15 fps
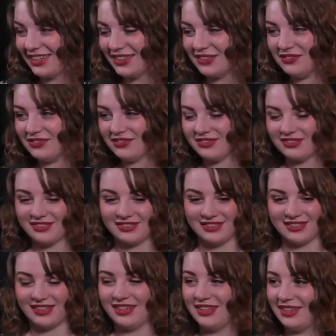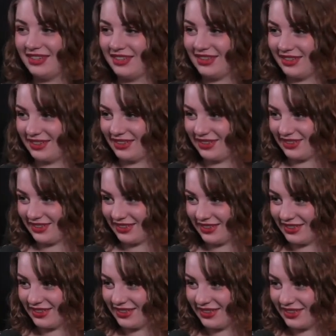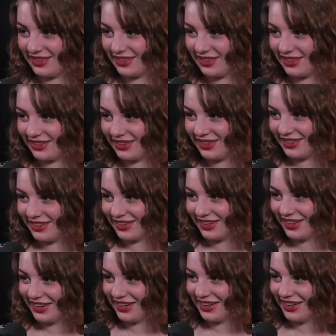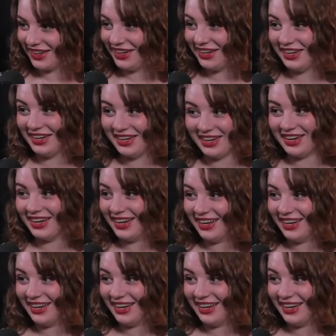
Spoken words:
This person isn't speaking.